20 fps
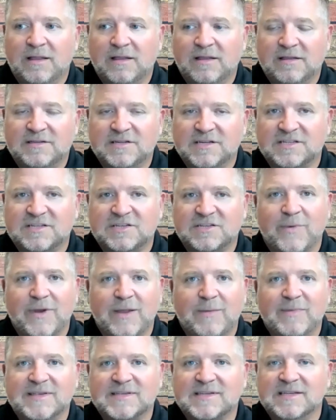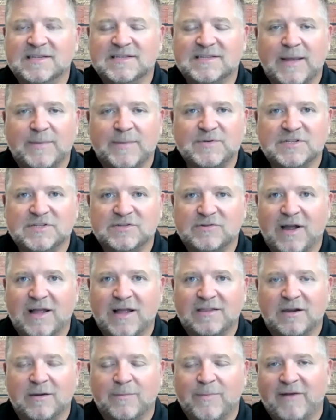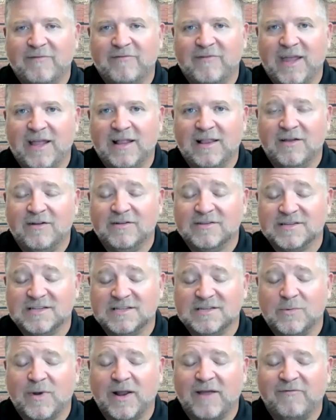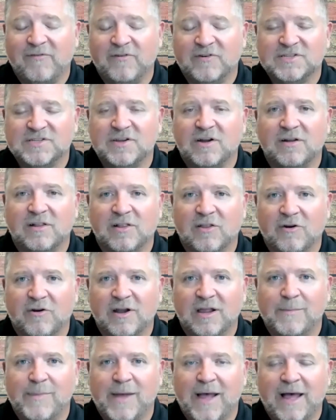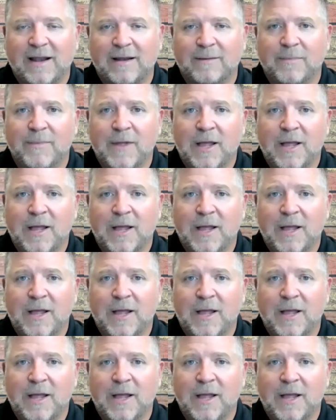just so many misconceptions are out there about VA loans. And so when I first started learning about them,